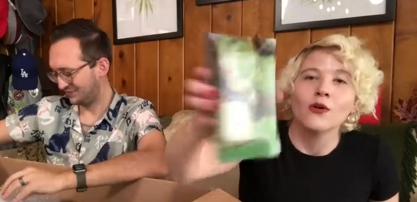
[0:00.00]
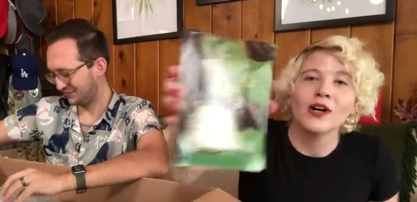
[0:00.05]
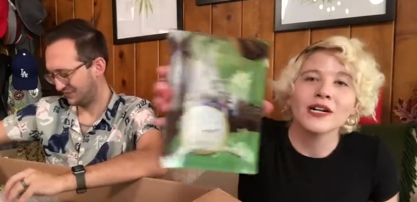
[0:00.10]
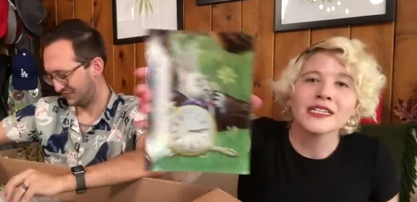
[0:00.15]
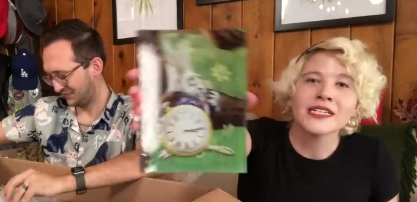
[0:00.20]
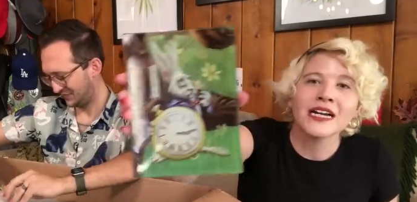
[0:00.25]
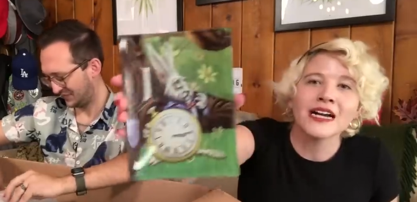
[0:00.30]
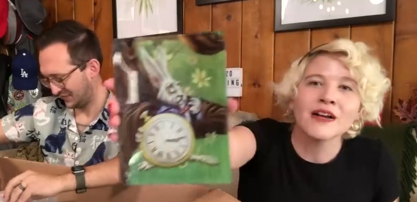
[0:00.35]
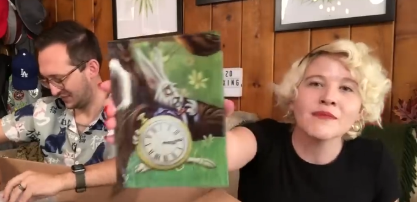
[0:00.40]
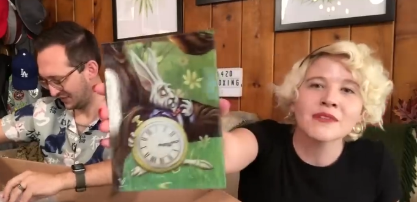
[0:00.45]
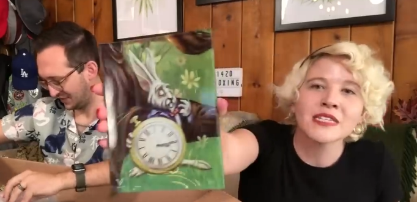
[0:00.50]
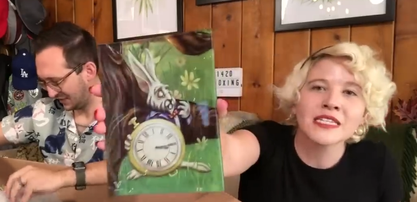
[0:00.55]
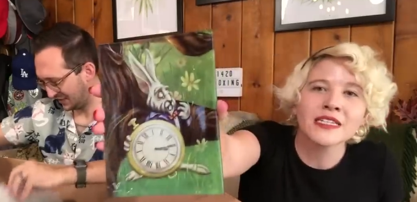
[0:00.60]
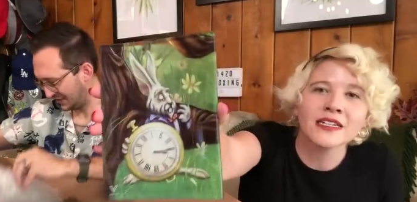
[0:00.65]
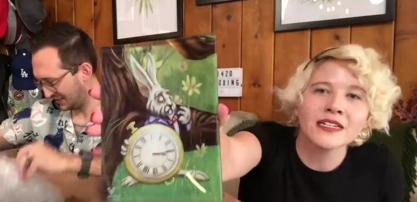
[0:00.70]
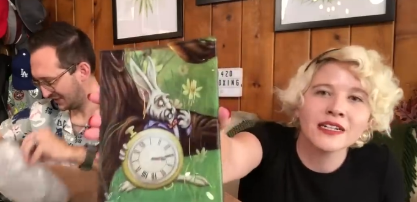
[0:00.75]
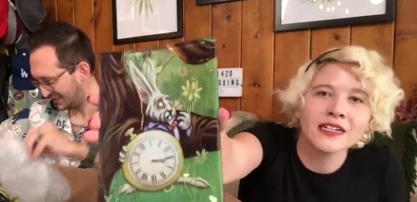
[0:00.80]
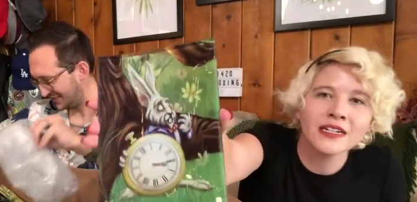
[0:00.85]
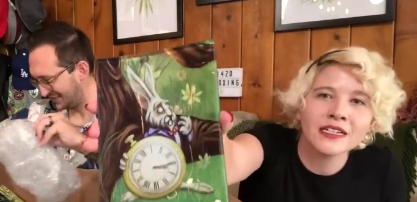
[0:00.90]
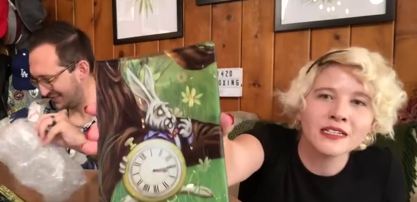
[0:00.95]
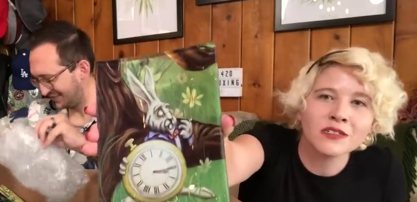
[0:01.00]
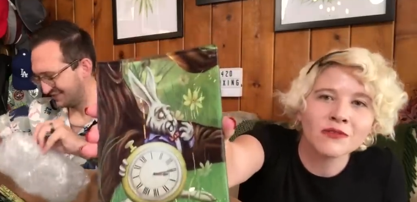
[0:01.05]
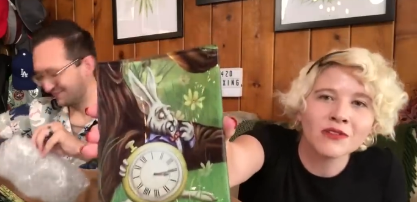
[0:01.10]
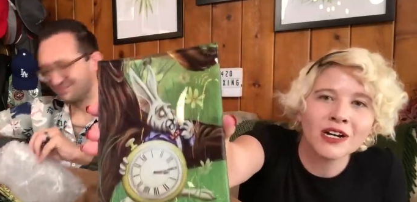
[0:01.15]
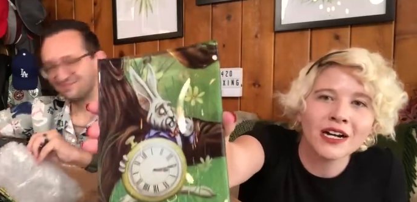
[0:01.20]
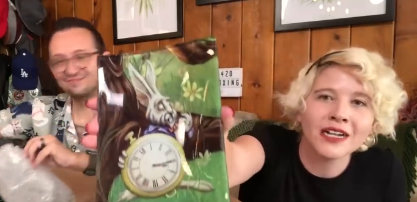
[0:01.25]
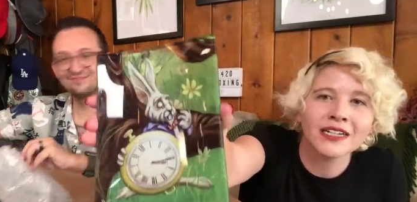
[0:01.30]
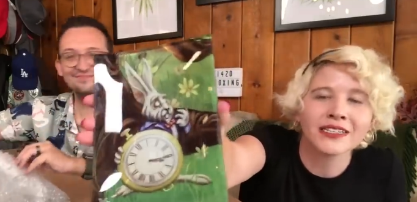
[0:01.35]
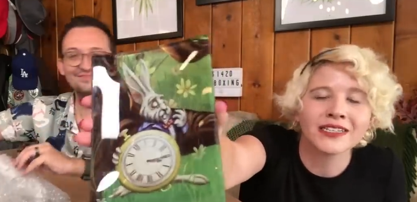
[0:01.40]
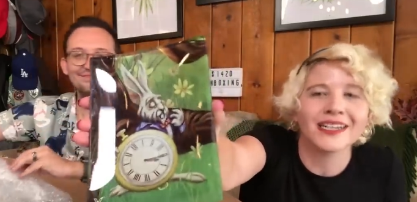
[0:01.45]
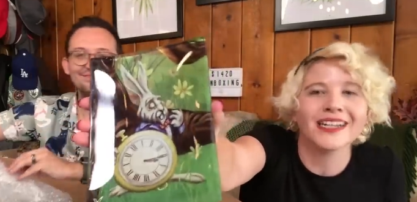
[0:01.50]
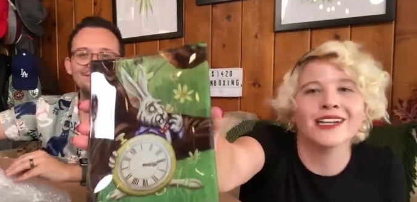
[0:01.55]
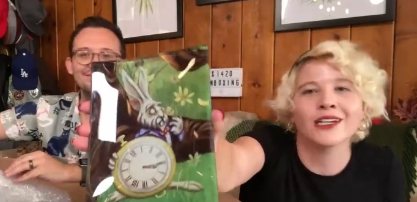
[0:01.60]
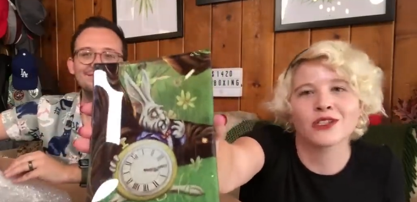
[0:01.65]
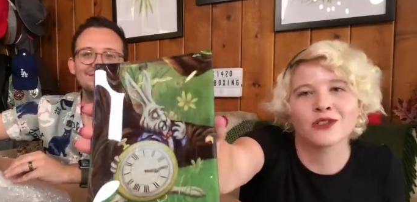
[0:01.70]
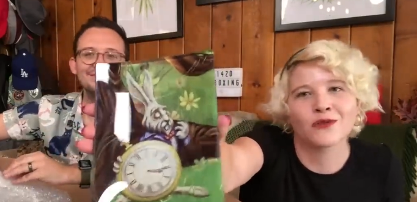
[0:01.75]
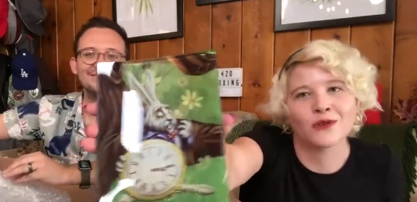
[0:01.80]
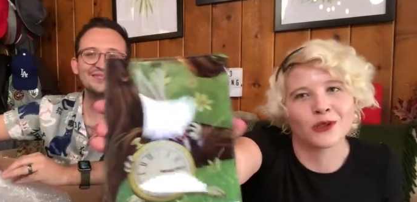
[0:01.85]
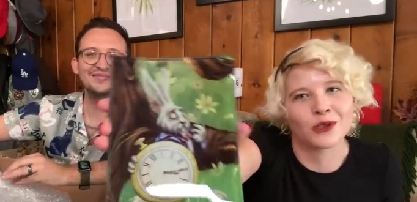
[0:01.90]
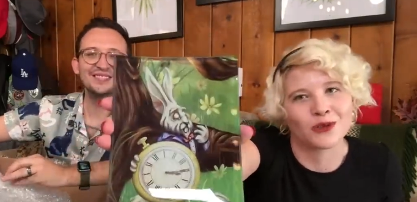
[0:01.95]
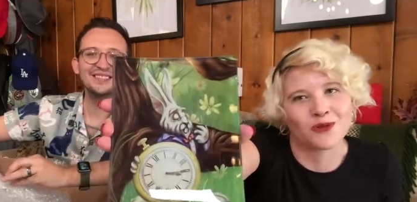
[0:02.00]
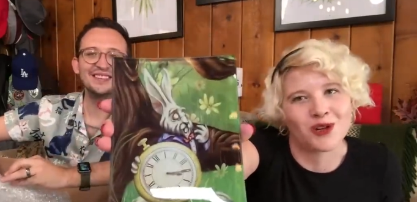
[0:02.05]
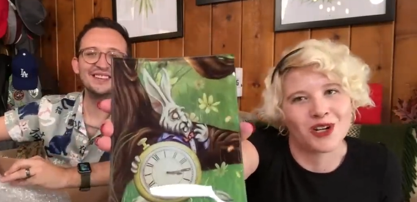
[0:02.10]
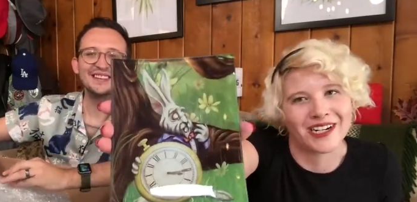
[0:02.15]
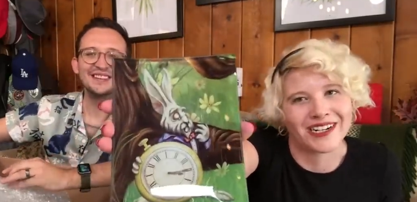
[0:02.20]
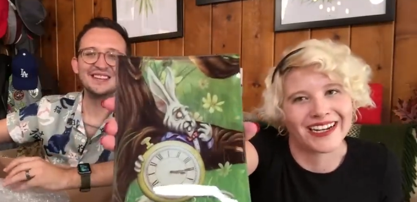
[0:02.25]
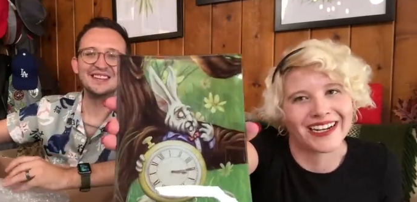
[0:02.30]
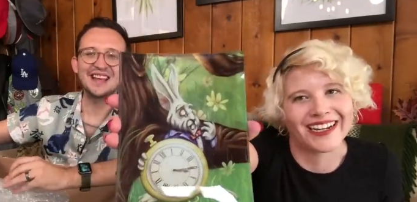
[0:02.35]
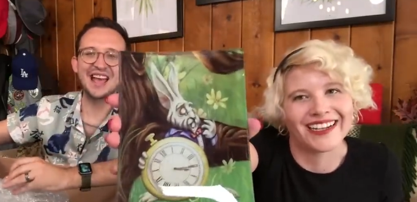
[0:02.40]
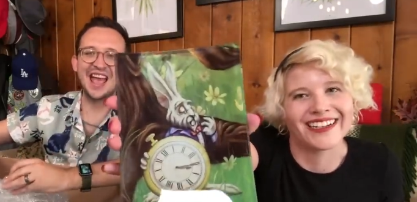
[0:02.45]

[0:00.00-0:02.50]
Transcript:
Speaker 1: what time is it on his watch? It's 4:20.